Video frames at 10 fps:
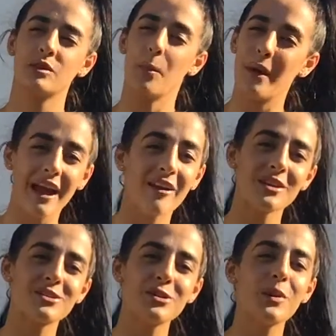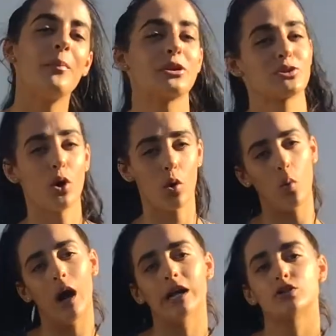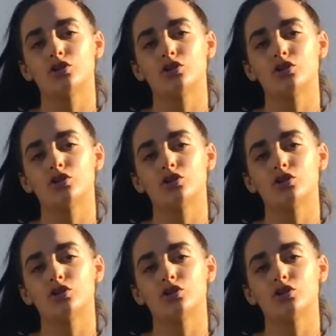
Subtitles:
compare it to, but it's not quite.